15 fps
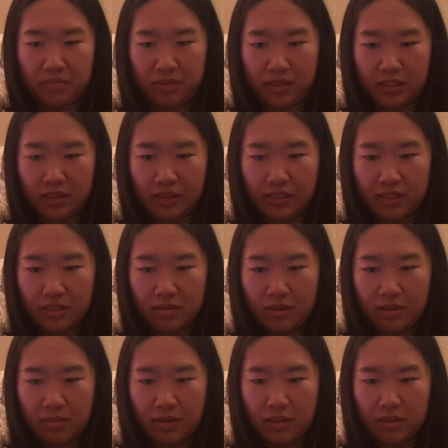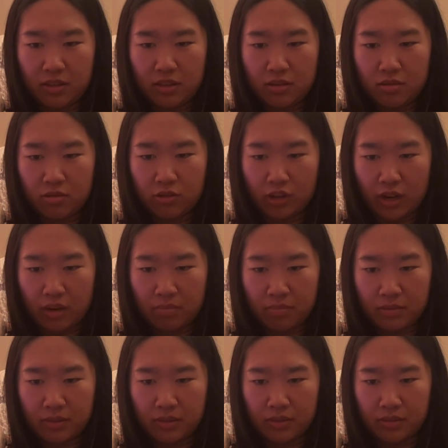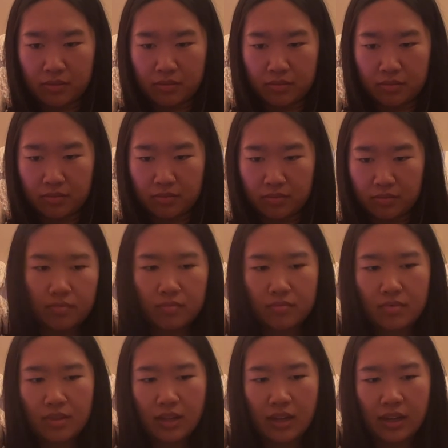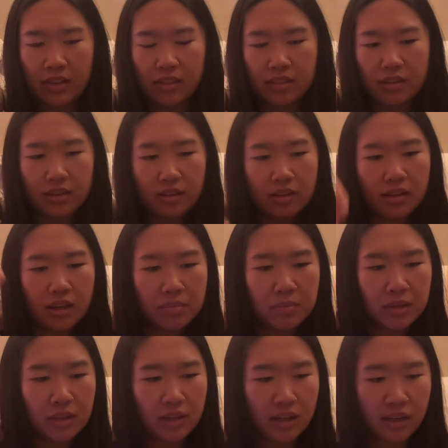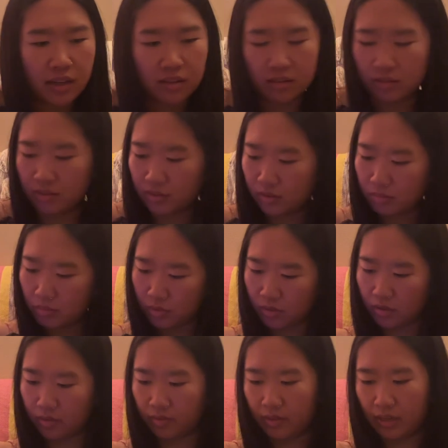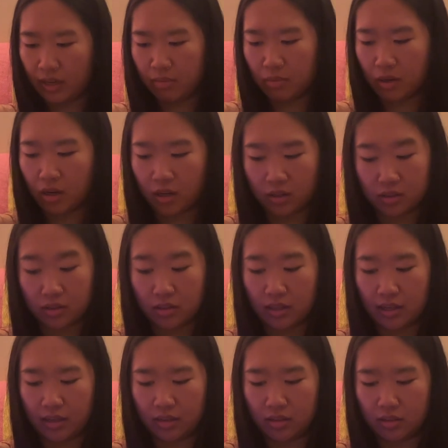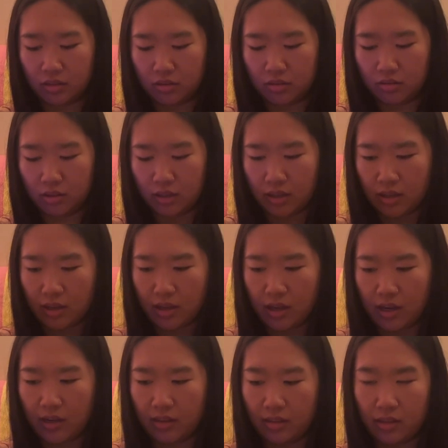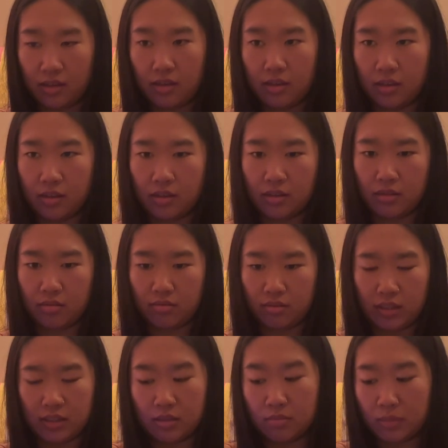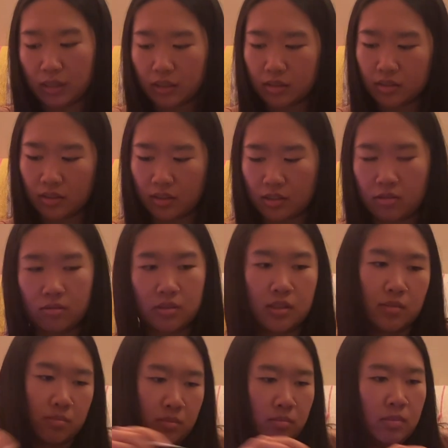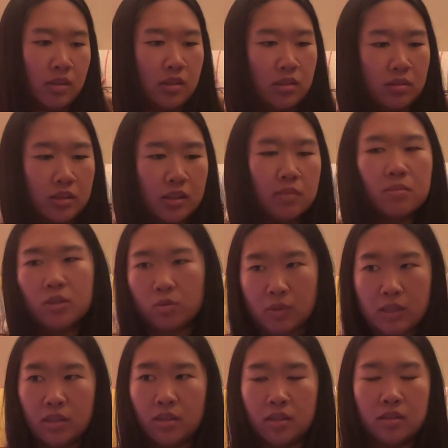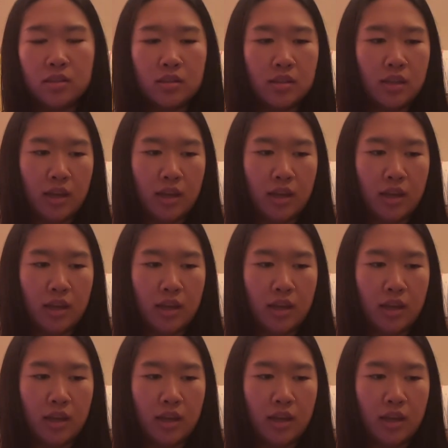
So let's go in with 2 drops. I think I'm gonna add a little more of gamma octolactone. I think this mix could use some sweetness.